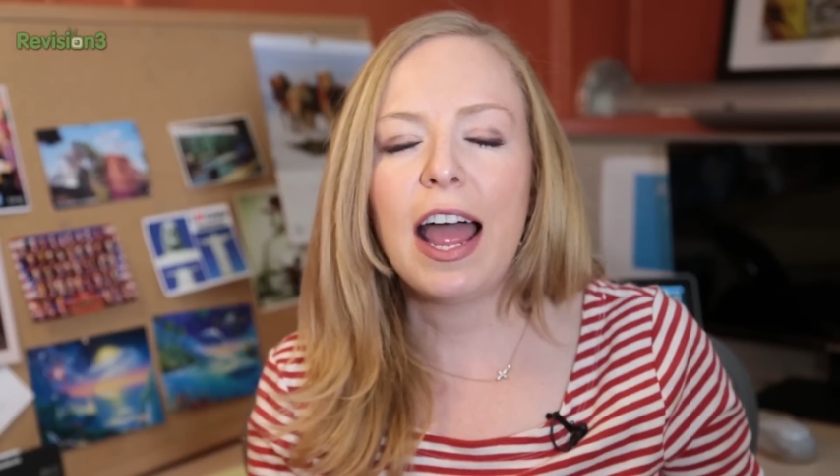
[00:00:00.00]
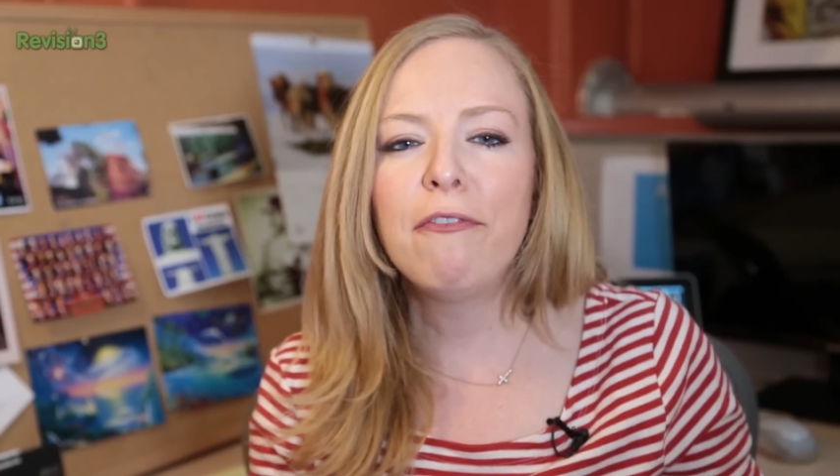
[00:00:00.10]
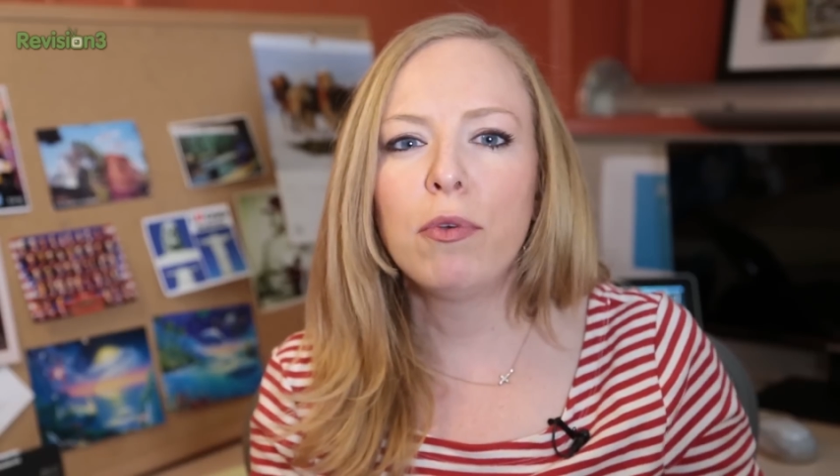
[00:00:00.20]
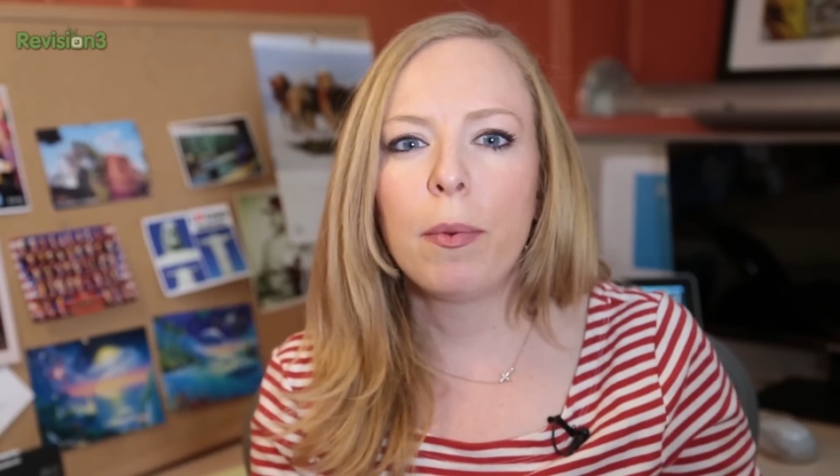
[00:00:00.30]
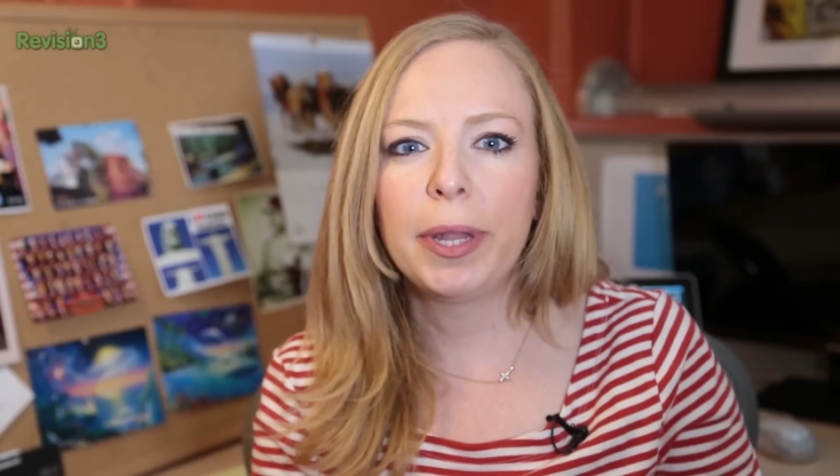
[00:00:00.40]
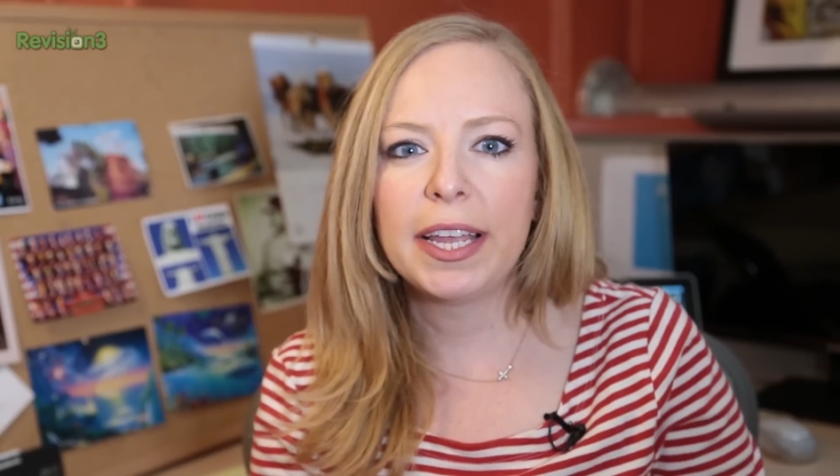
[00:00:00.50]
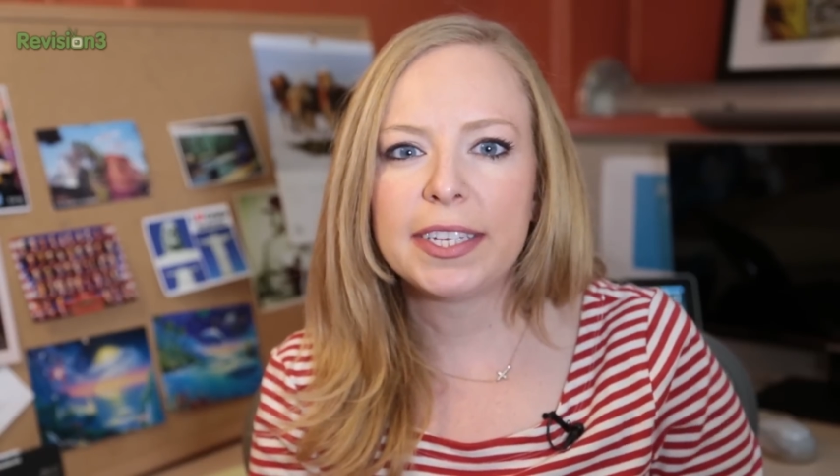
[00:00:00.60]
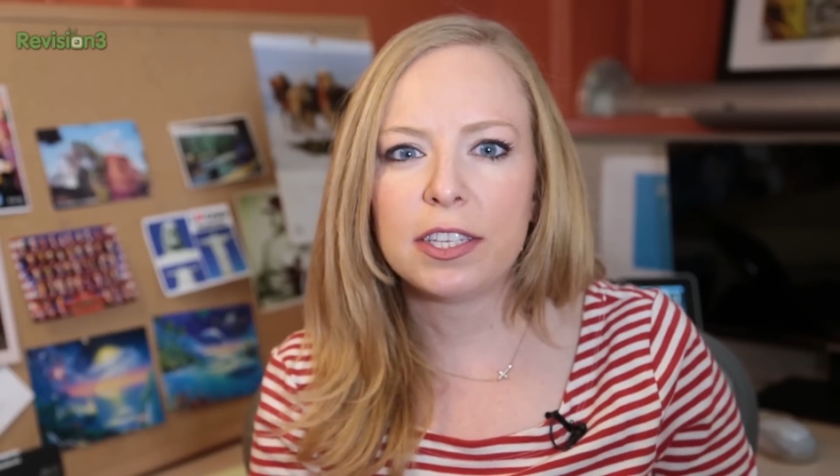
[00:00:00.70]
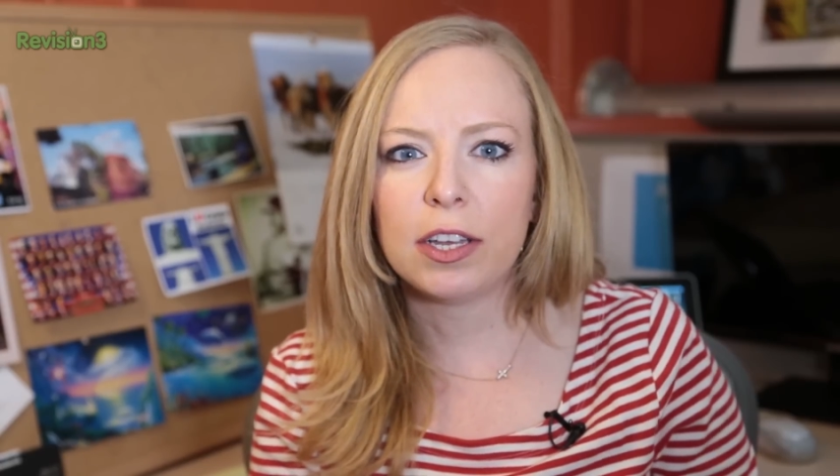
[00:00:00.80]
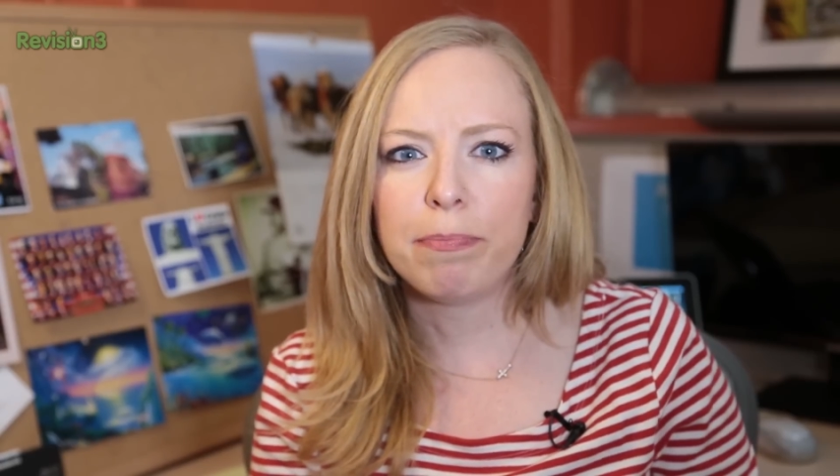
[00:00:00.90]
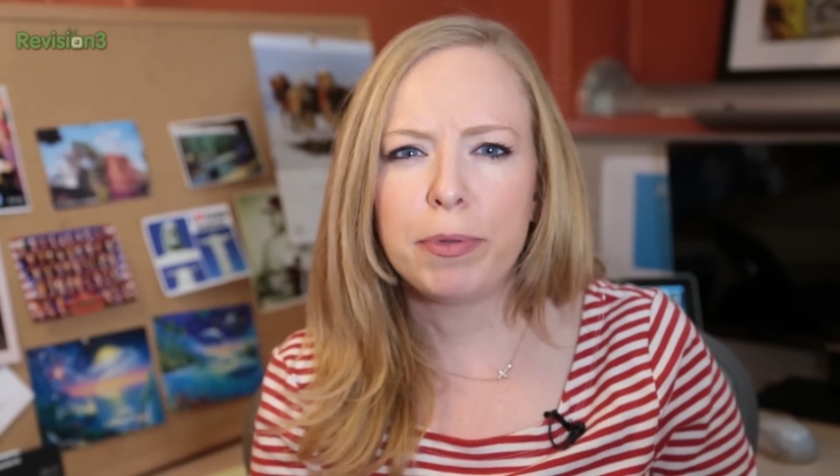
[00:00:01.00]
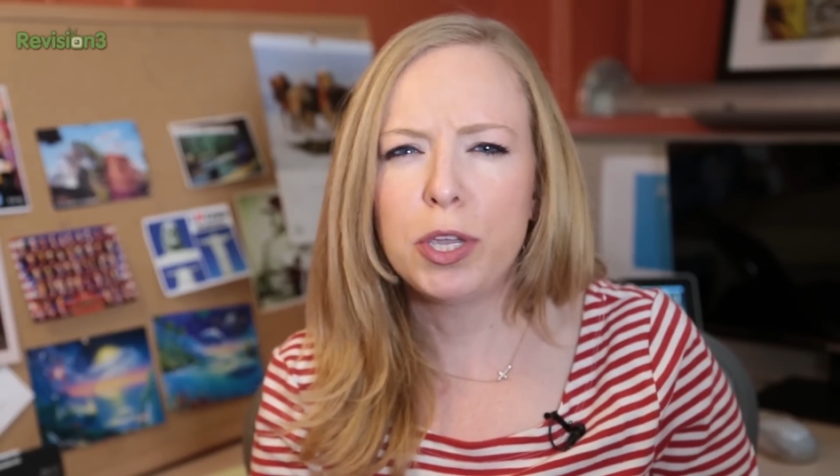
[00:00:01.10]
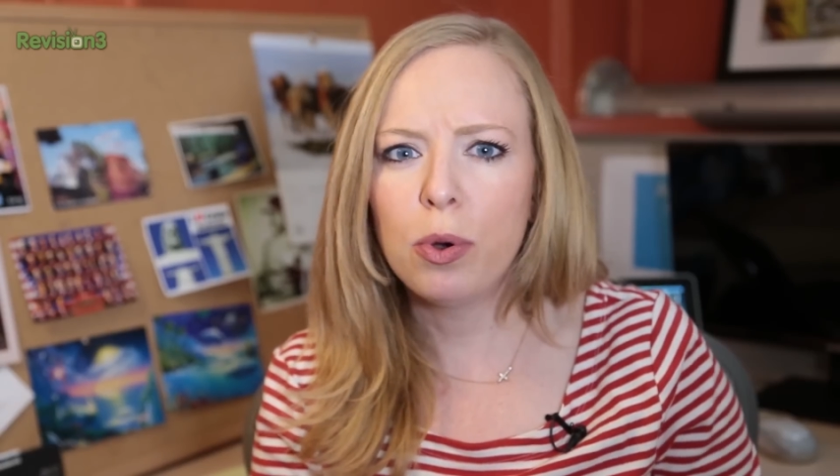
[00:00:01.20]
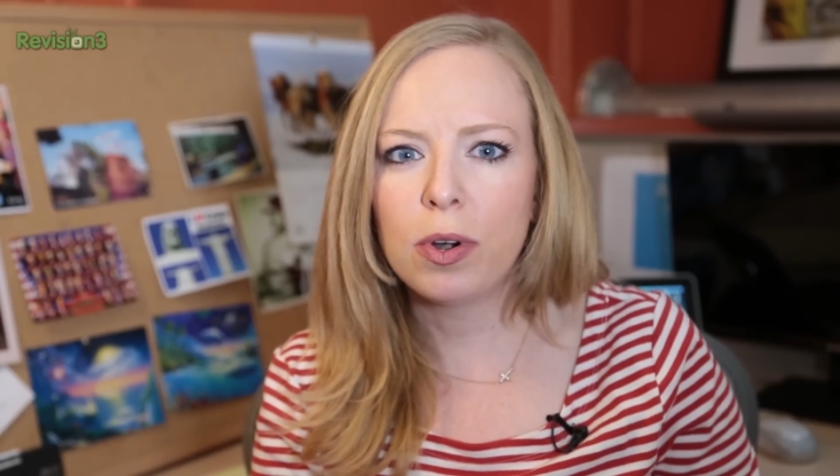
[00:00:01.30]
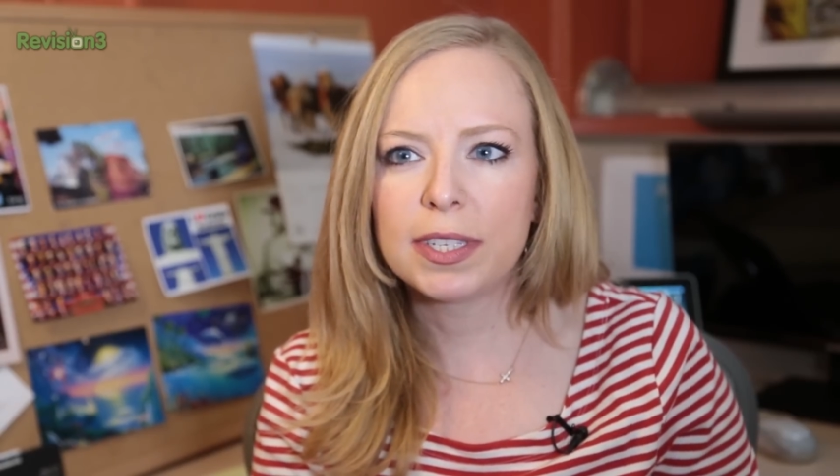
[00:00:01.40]
can ever replace the
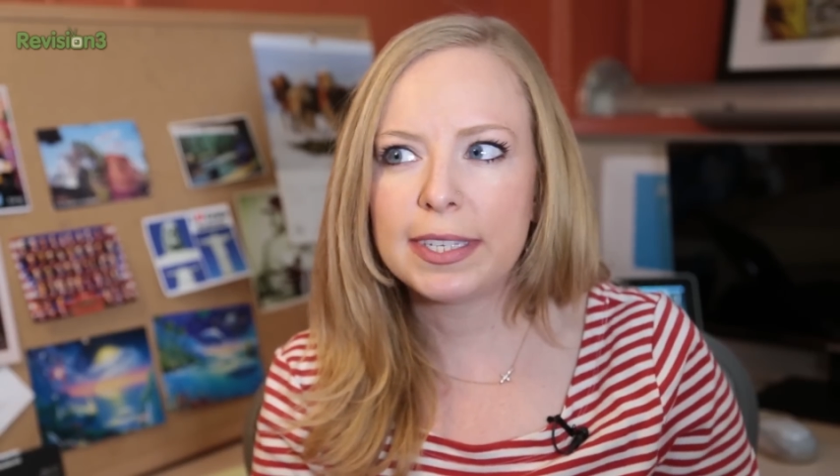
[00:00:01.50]
pure